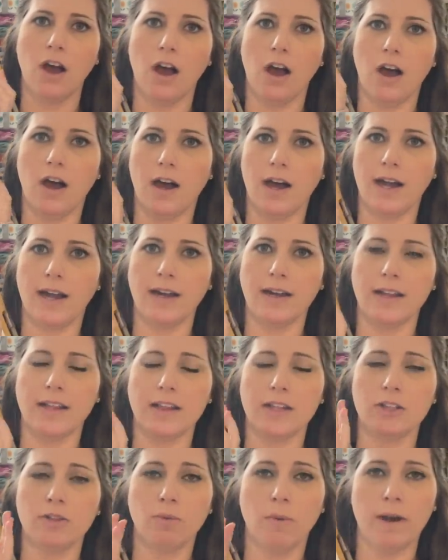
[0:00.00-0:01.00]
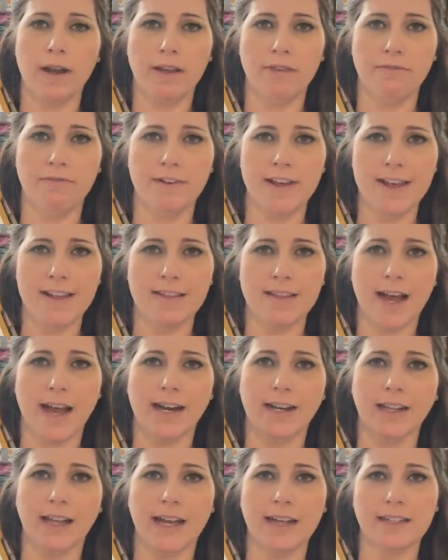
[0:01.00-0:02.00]
On the 25th,
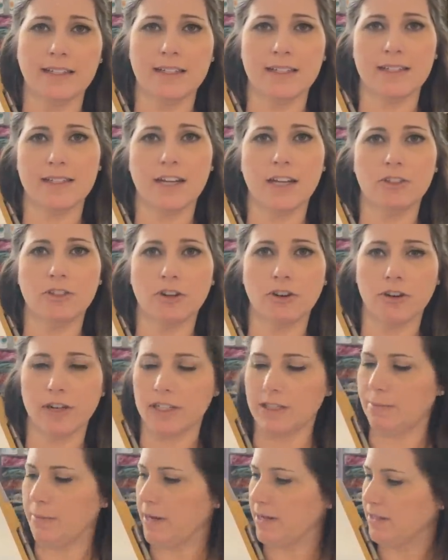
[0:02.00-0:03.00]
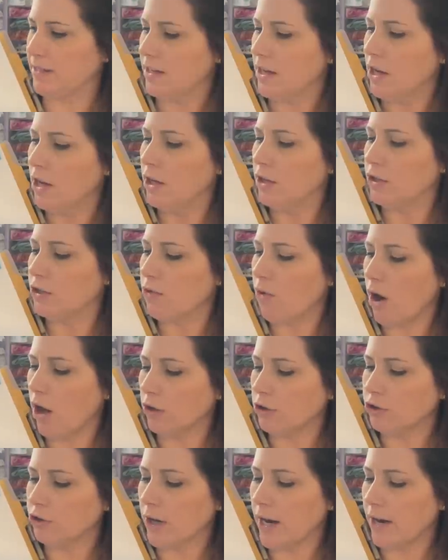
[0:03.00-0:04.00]
I'd like to stitch a Christmas. So
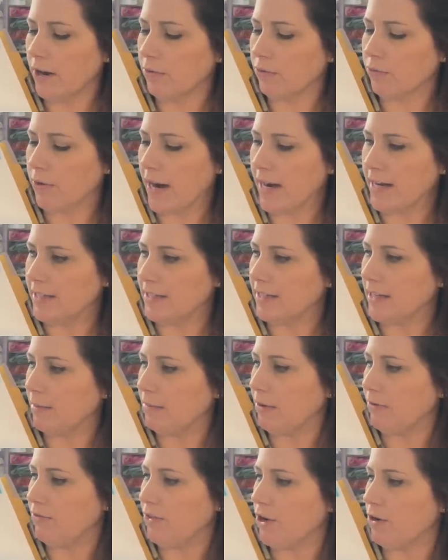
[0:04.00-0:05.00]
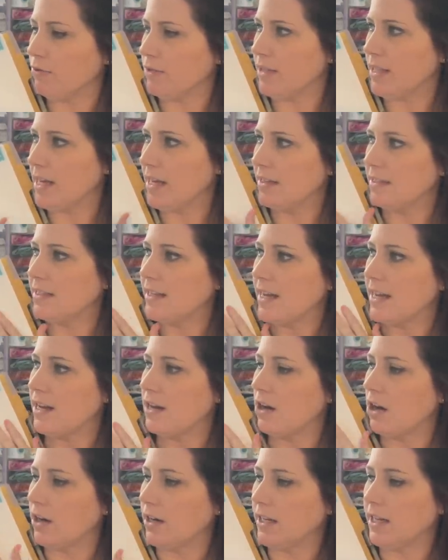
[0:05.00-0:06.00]
I'll try to write some of those things in
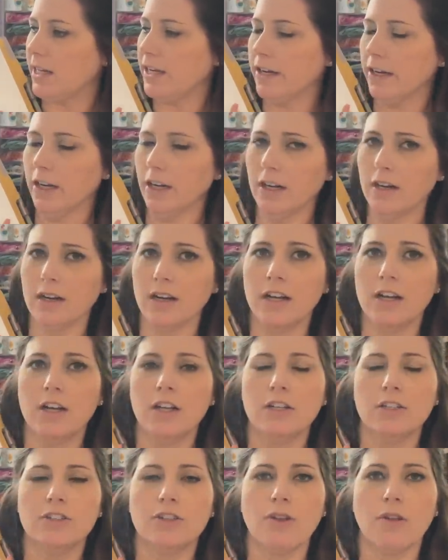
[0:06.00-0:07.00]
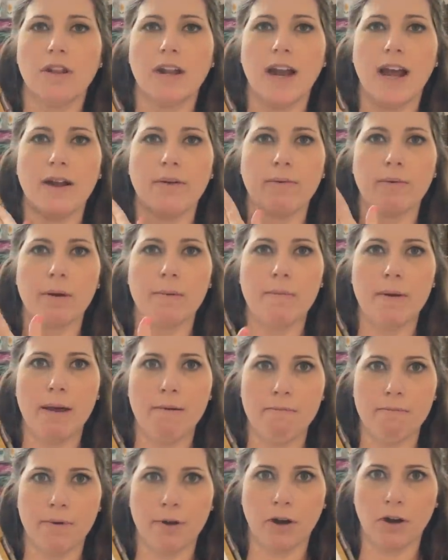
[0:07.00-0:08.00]
on here so that I
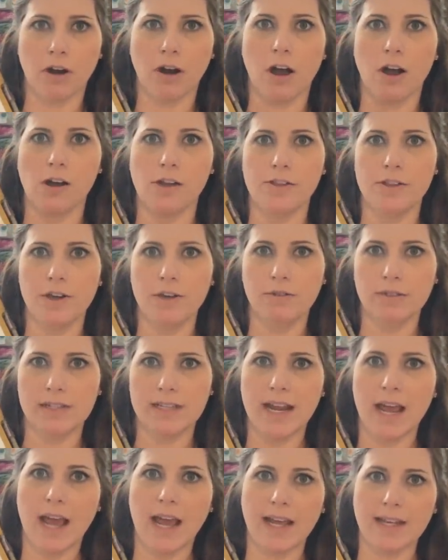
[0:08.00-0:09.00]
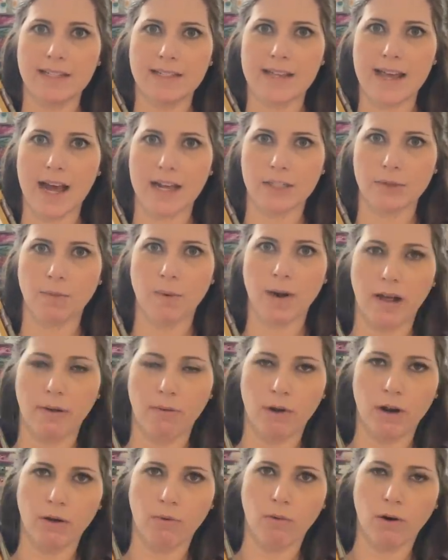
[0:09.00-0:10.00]
remember on those days, that's
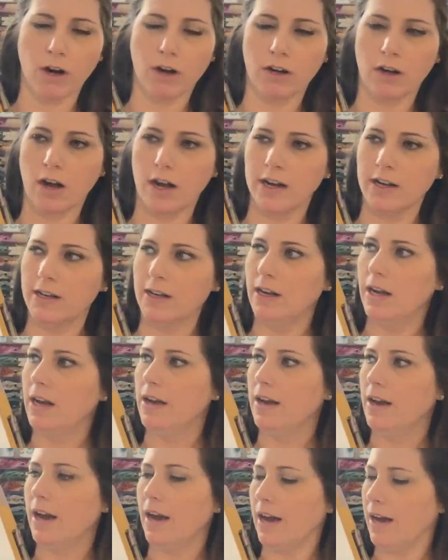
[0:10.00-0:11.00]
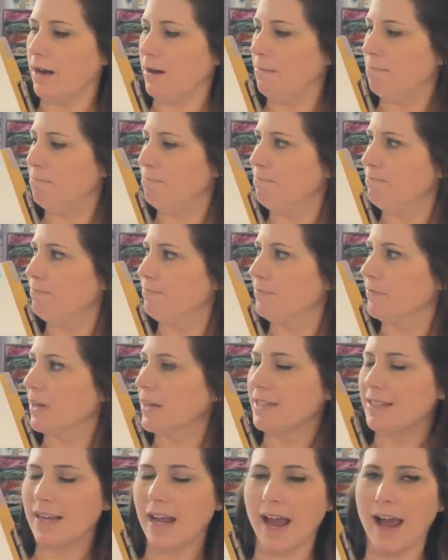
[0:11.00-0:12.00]
want to work on. Um,
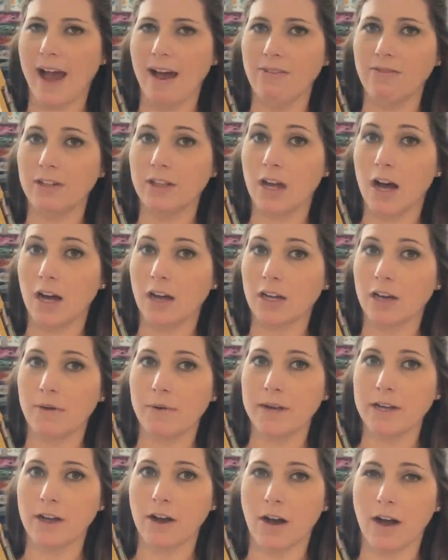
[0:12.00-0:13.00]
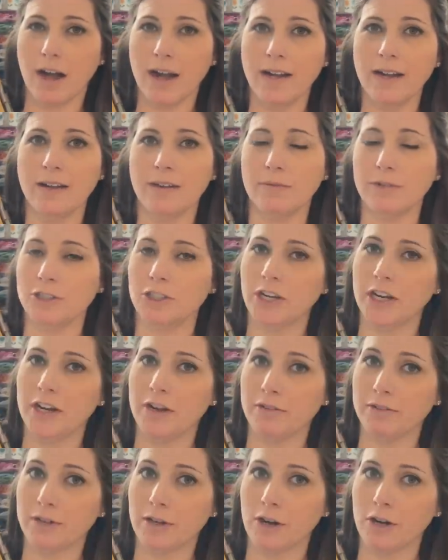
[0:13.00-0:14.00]
because I have a lot going on, which I
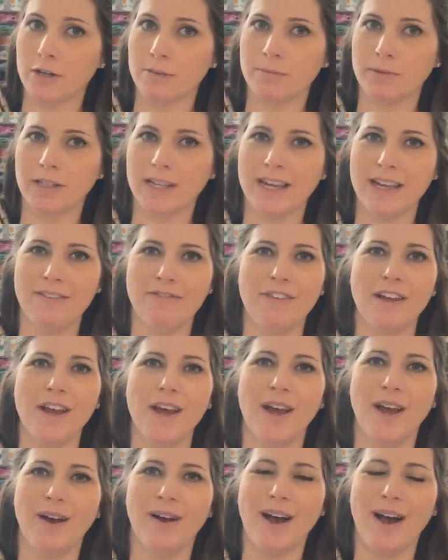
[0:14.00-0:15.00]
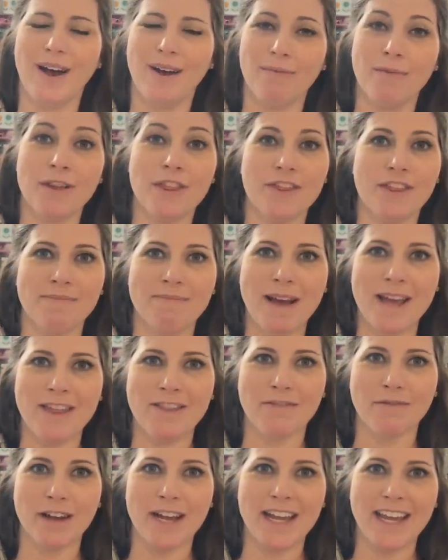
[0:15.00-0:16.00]
know it's hard to believe, uh, with the, my
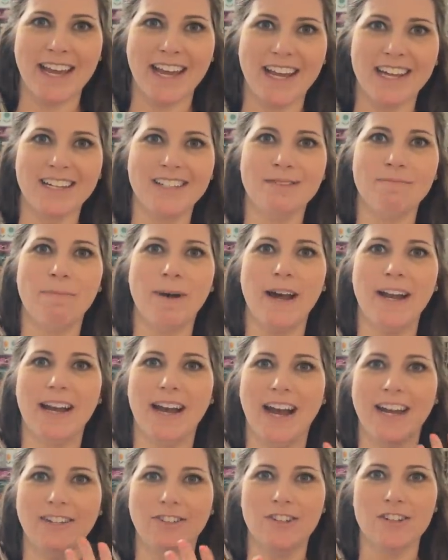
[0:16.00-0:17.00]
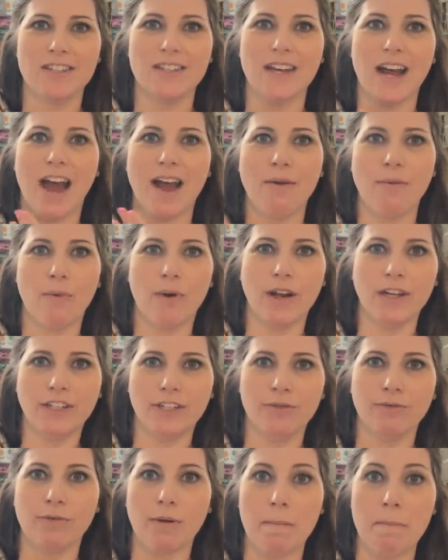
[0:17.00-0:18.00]
three kids, but I just, I want
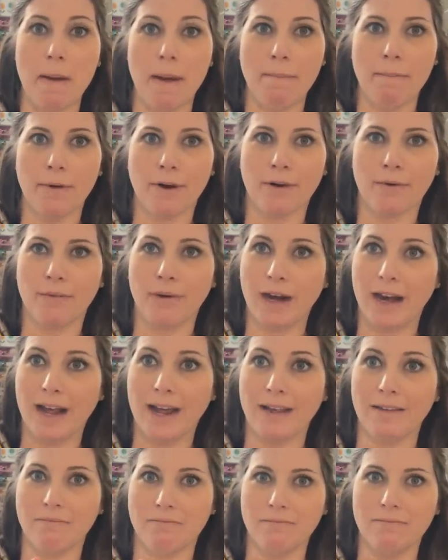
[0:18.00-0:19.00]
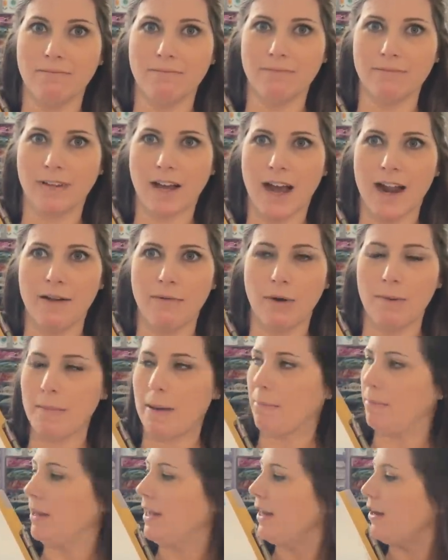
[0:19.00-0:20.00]
to remember what I, kind of what
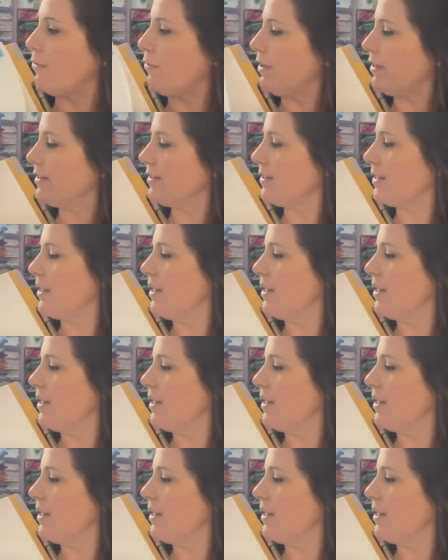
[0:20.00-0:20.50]
my plan was.